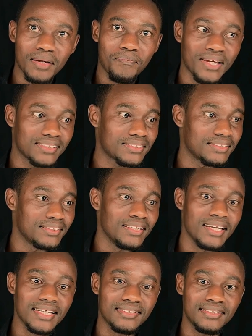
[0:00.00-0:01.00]
person,
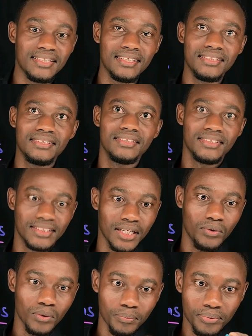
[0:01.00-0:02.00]
let's say
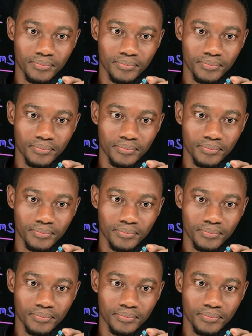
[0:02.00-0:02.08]
Jacob.